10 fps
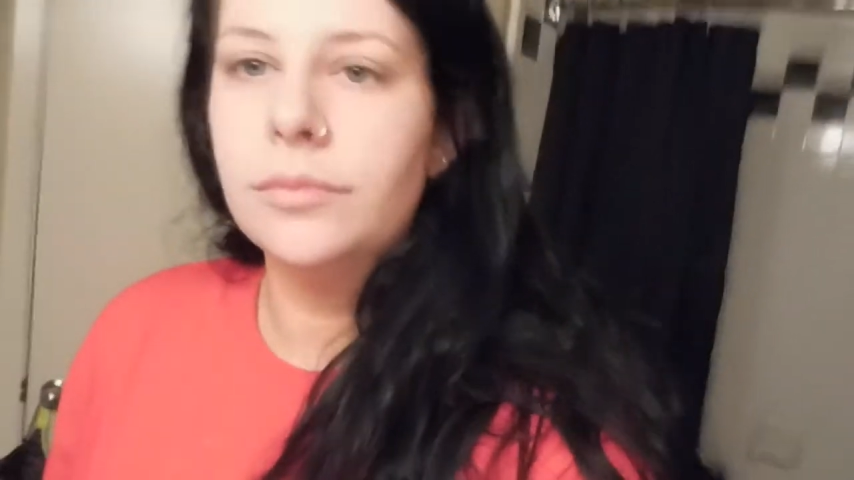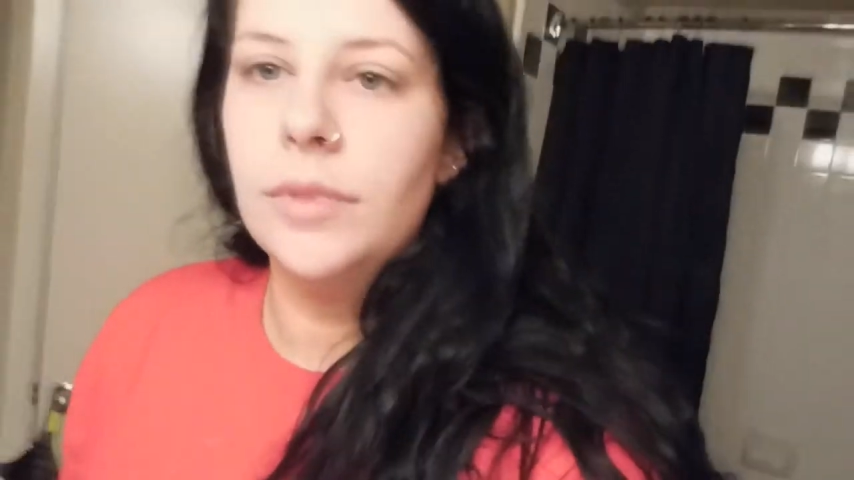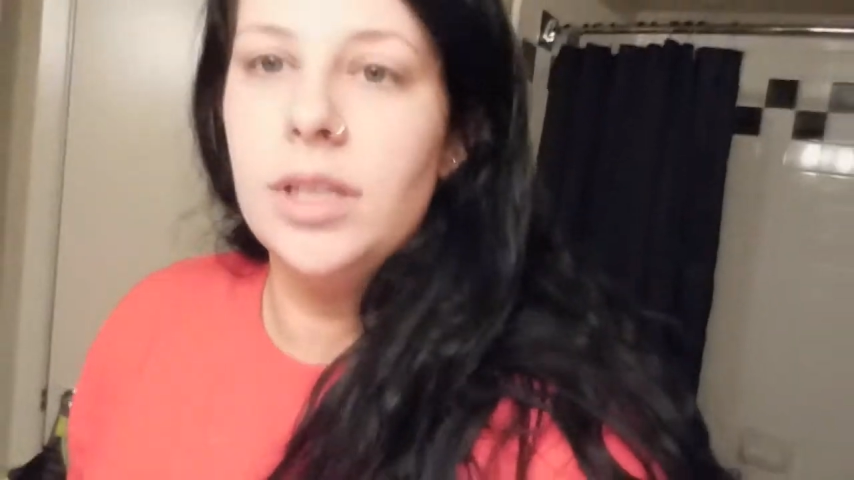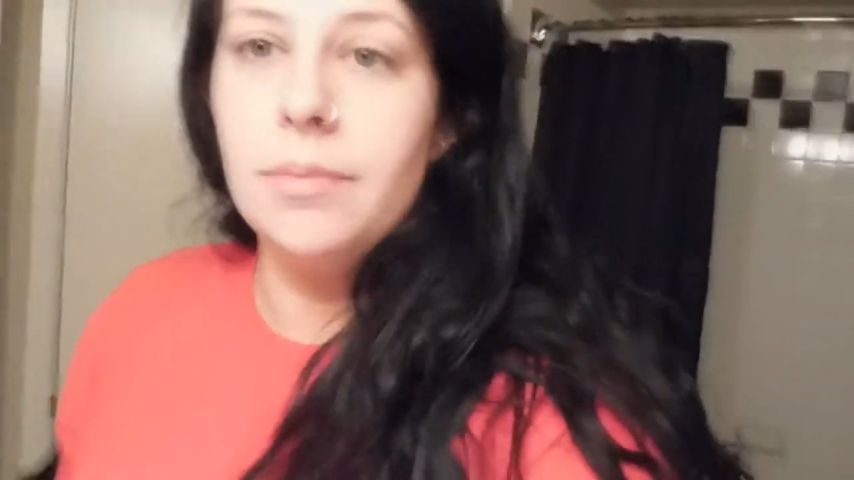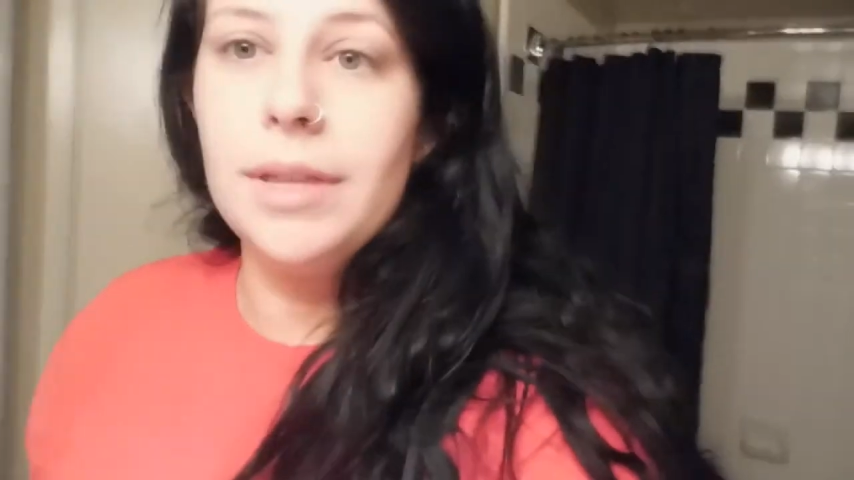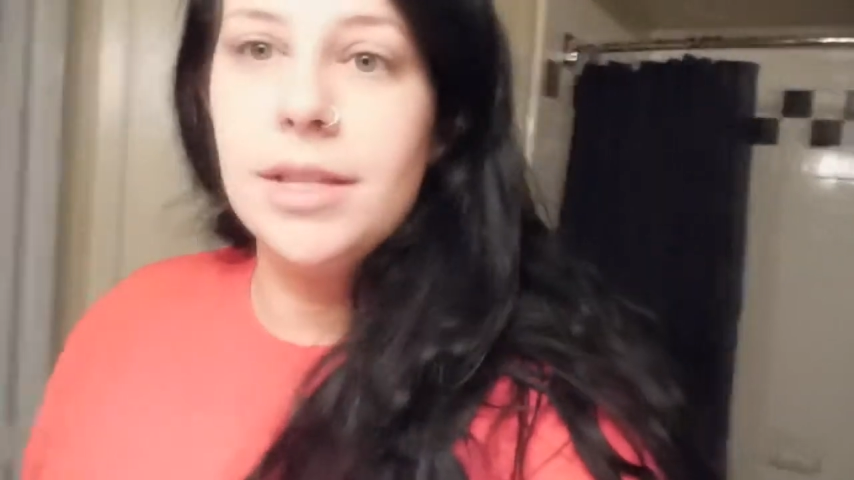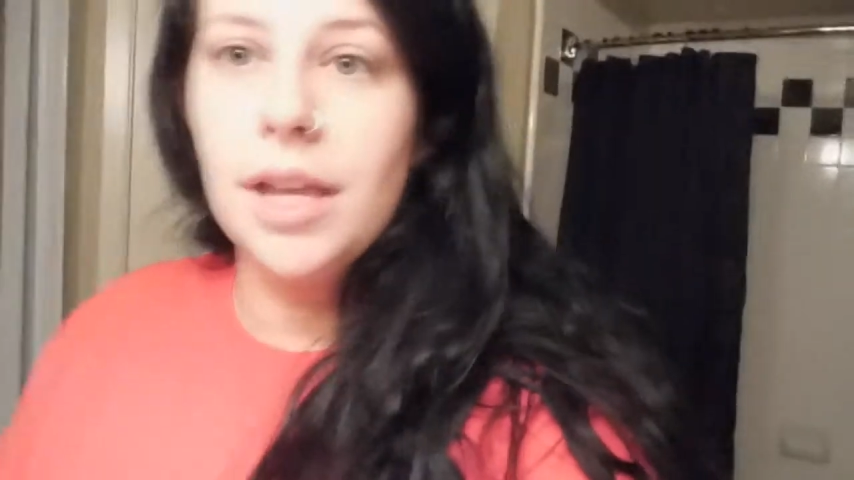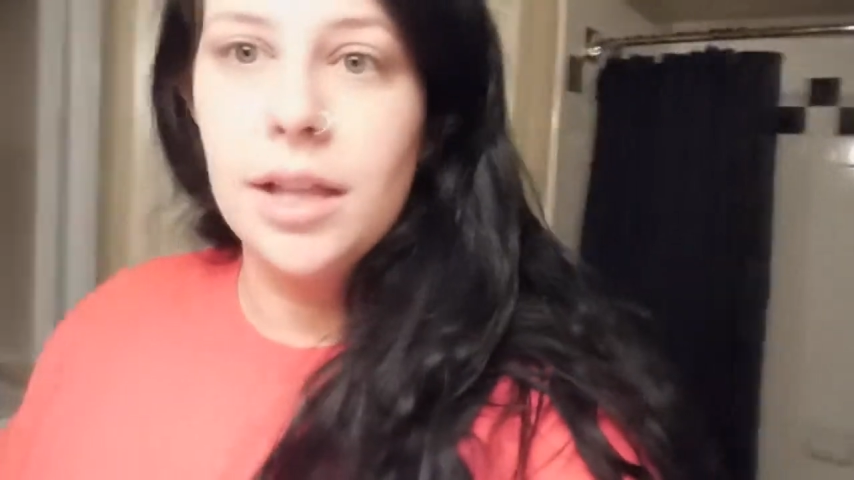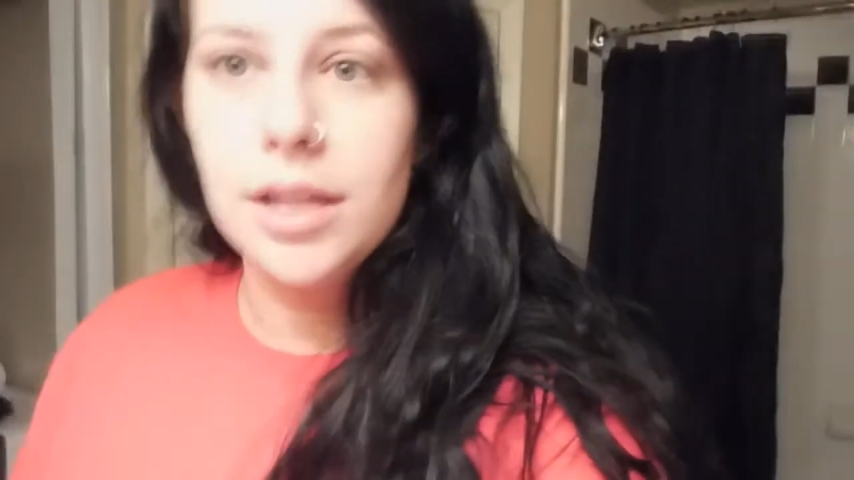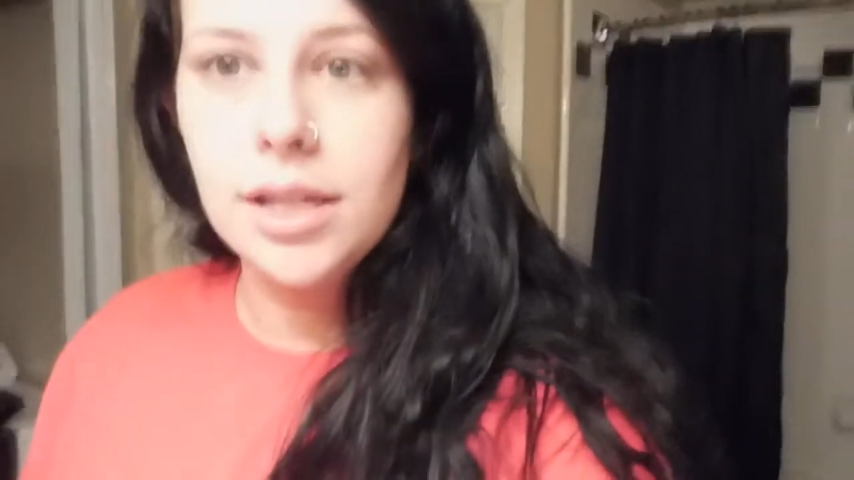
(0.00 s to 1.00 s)
it's been
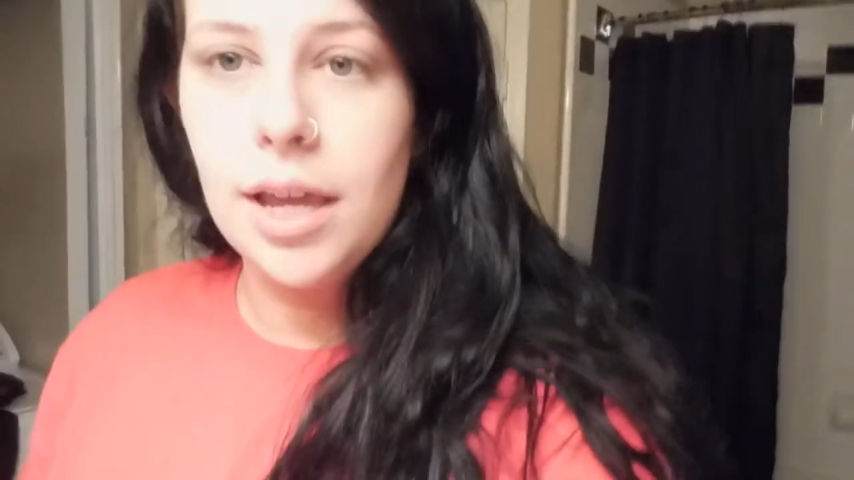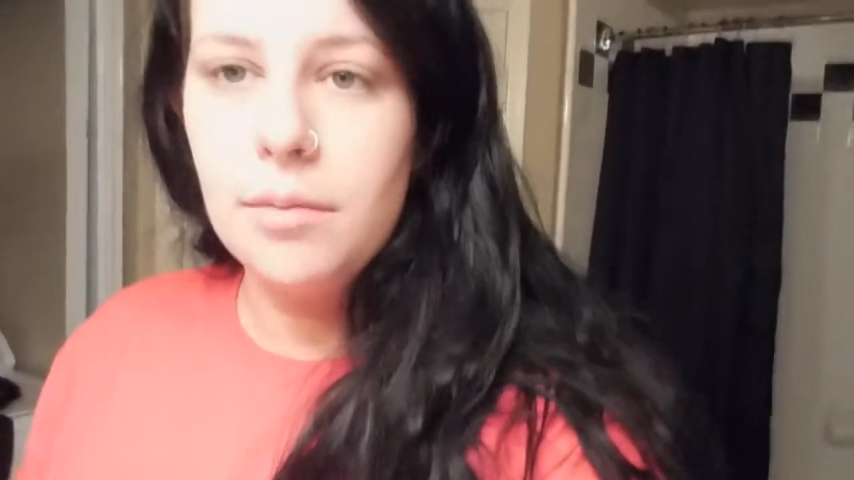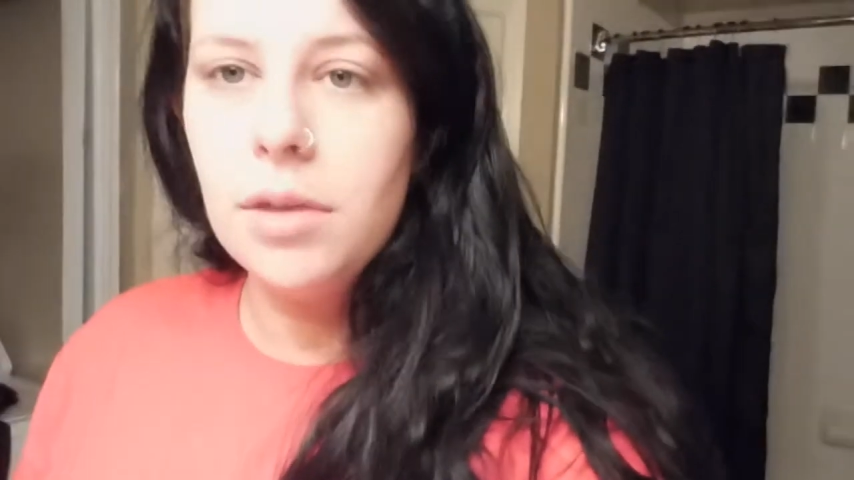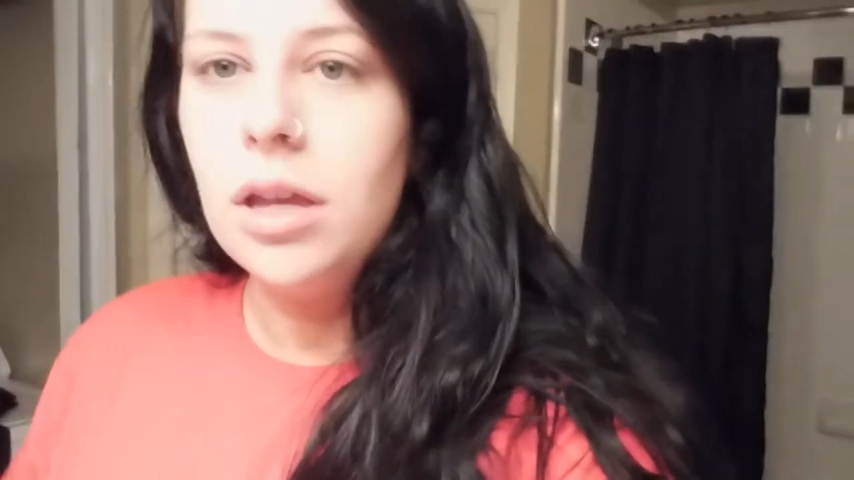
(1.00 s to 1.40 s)
staying the same.